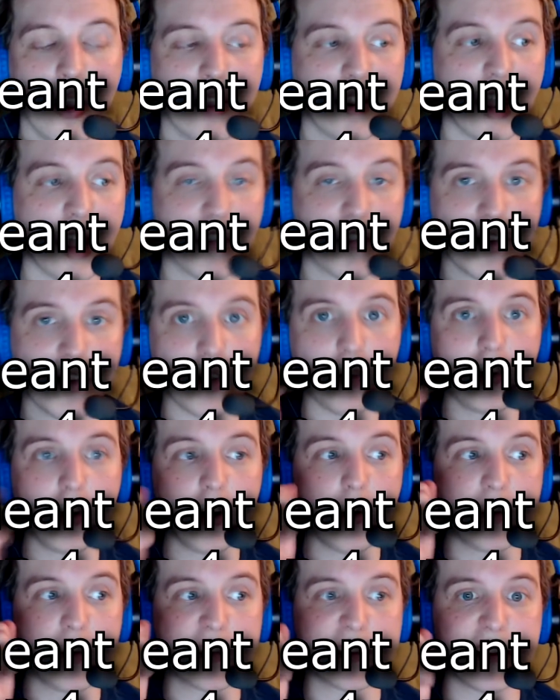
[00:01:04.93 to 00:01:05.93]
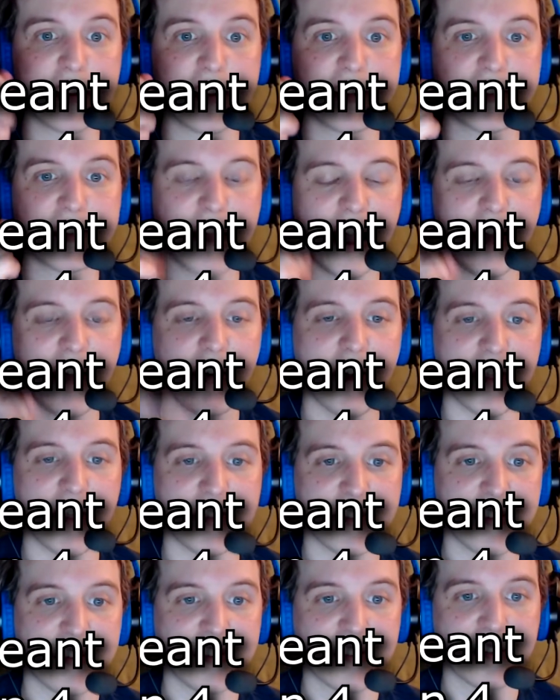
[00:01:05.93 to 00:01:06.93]
Now, if you don't know what City Skylines
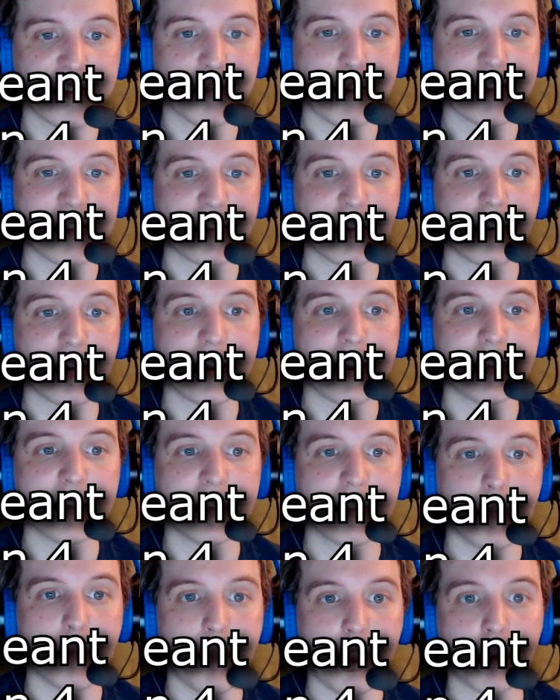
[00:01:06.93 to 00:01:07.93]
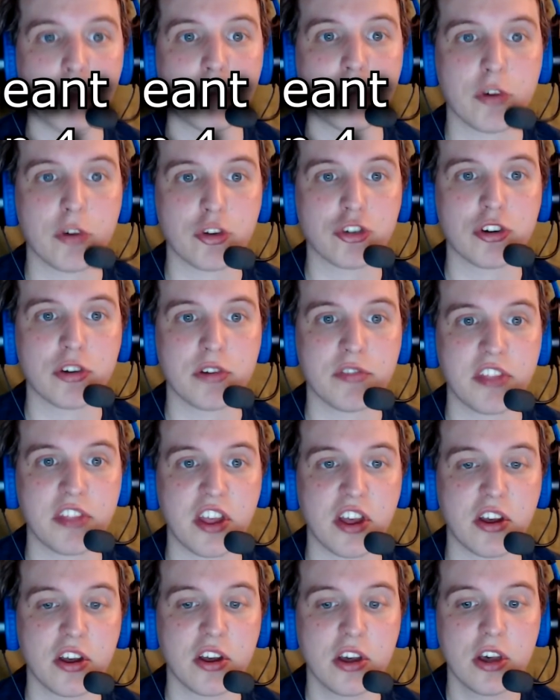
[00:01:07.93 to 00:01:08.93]
is, it's basically the better version of
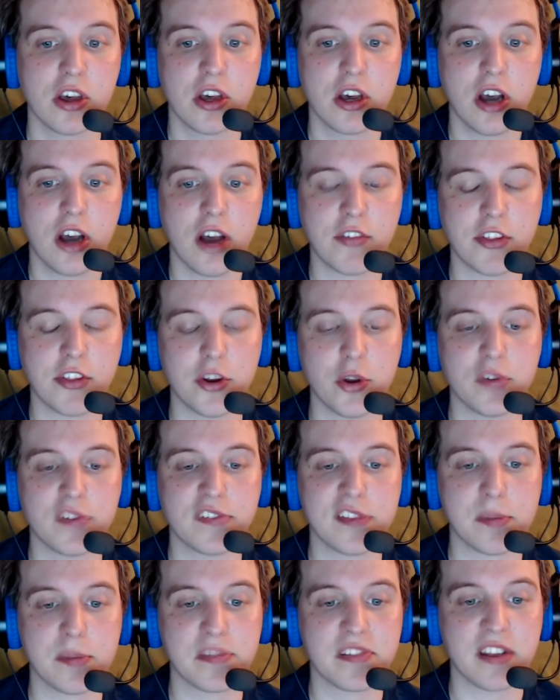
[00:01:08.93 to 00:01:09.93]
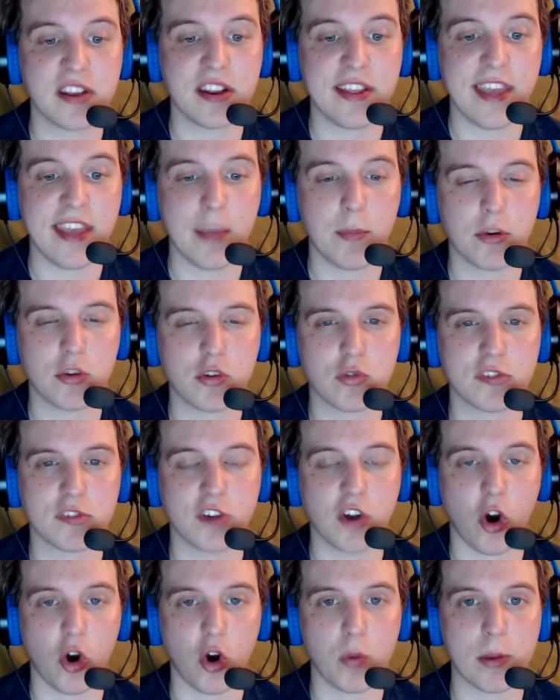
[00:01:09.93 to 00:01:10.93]
the new SimCity game, which was
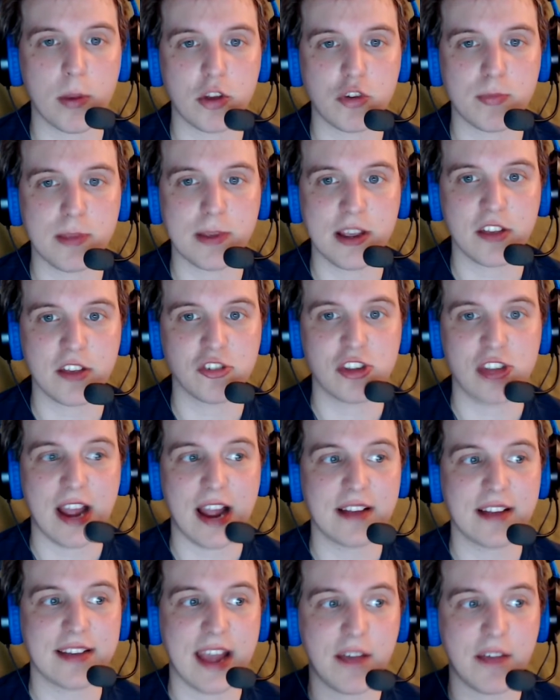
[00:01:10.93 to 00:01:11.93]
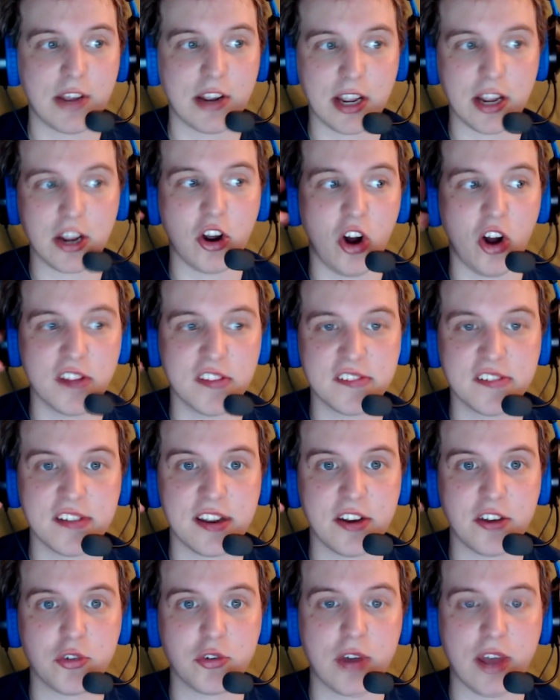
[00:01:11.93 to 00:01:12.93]
garbage because you had to have a constant
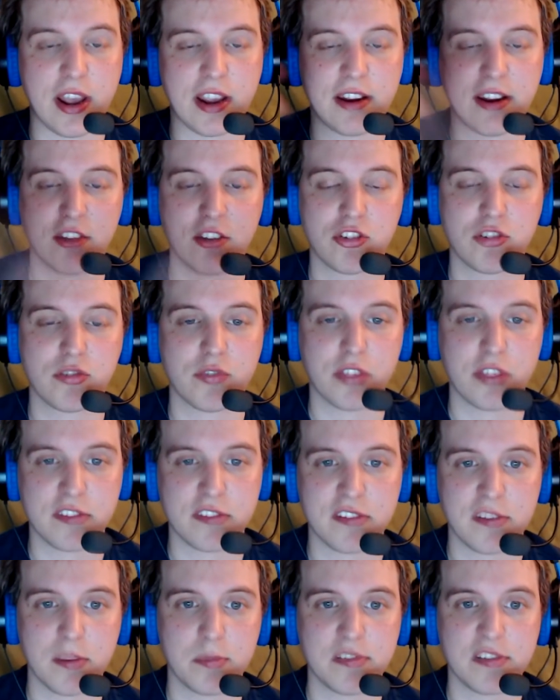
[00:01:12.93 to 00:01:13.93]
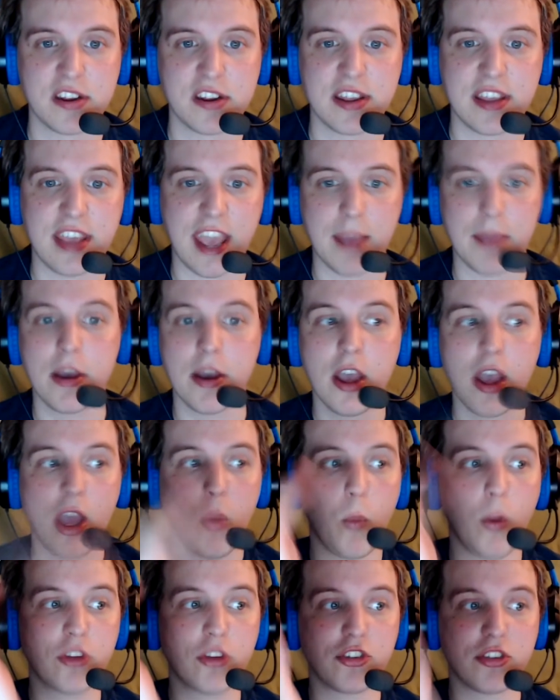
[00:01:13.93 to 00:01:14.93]
internet connection for the SimCity game,
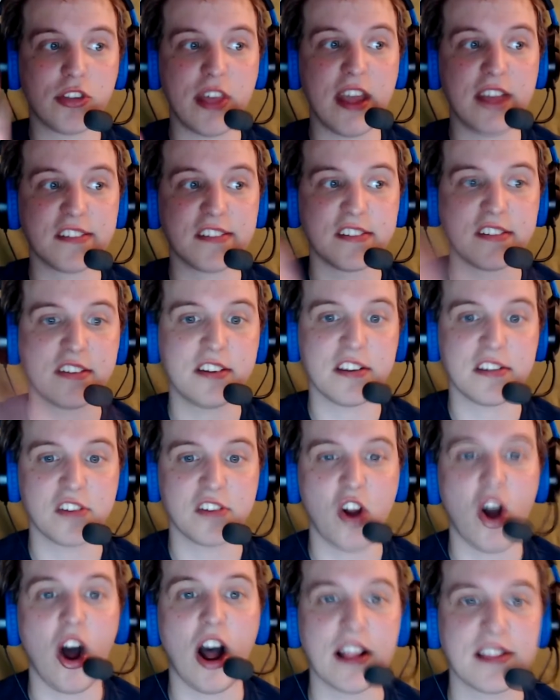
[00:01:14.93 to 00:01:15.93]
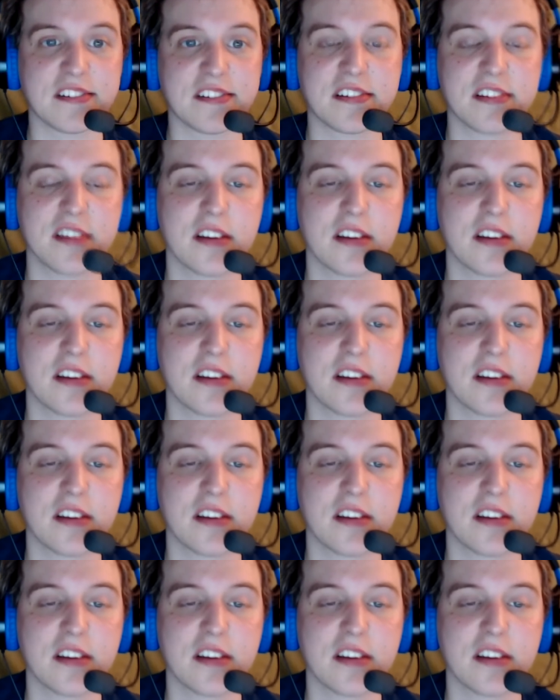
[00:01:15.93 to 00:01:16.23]
which this does not.